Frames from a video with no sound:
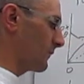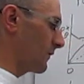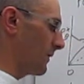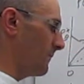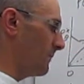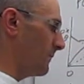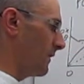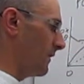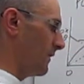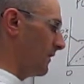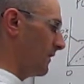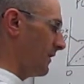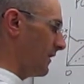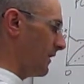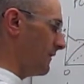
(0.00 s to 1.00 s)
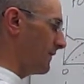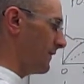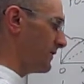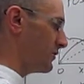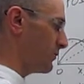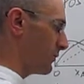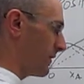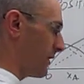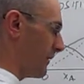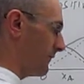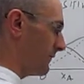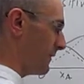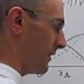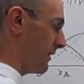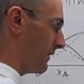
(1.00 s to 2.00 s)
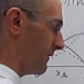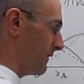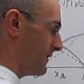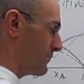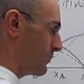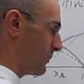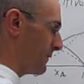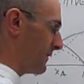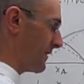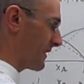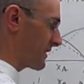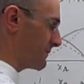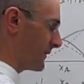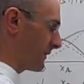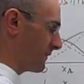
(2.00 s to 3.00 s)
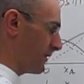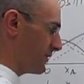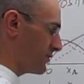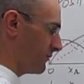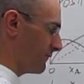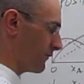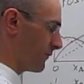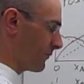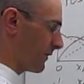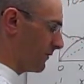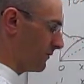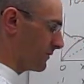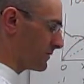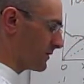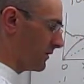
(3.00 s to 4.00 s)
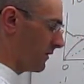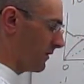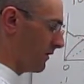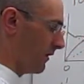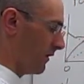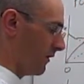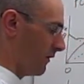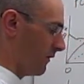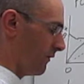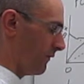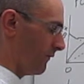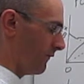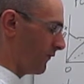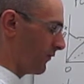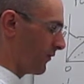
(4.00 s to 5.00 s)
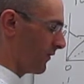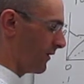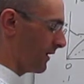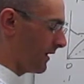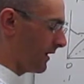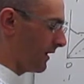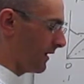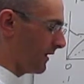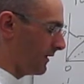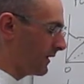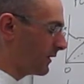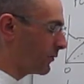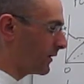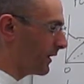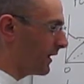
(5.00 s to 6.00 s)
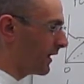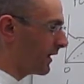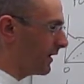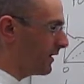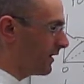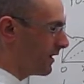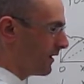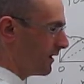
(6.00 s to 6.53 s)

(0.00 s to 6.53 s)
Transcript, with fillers: Okay? And then you would have that. This would be the expectation from Raoult's law for uh, liquid A.